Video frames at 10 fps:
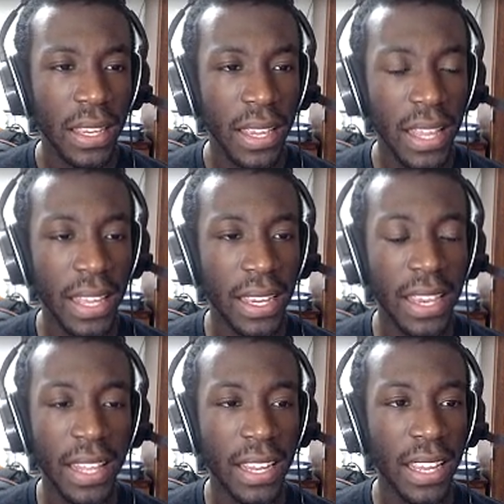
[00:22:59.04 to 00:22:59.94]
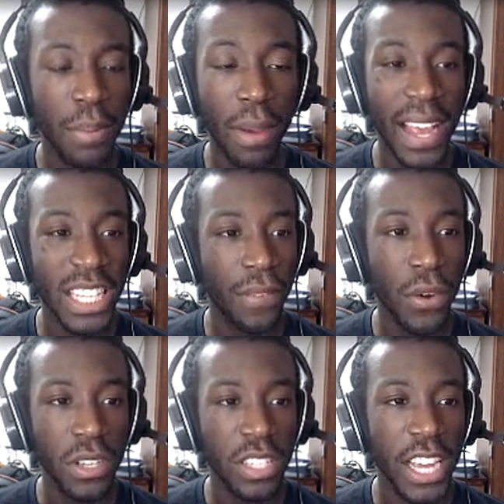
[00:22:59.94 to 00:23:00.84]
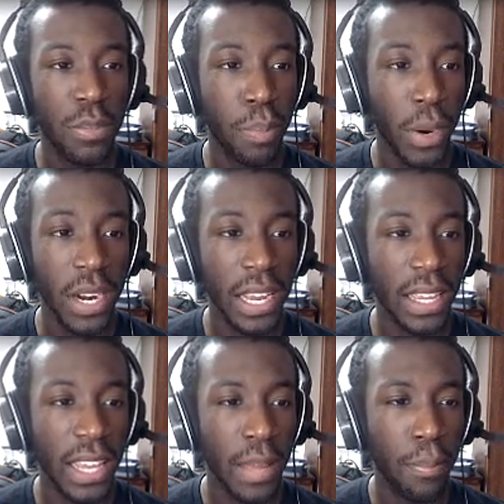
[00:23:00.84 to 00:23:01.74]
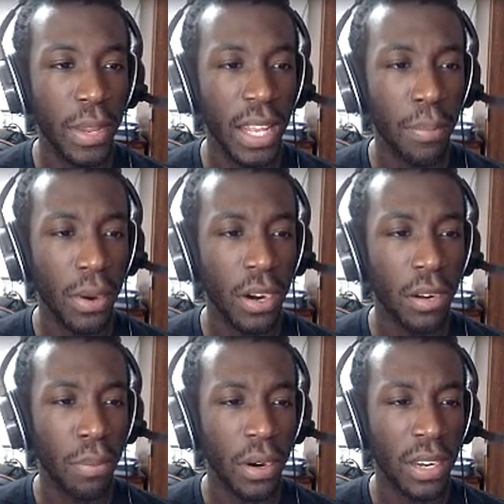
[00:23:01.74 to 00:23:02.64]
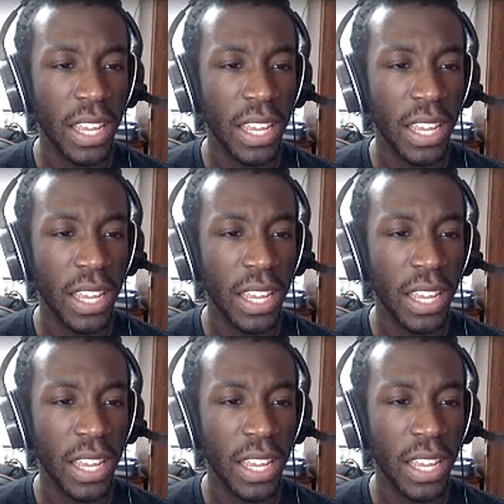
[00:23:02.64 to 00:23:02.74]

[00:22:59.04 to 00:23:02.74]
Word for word: Kill it, kill it, kill it. It probably has like a Focus Sash. Burn it, kill it, kill it, burn, burn,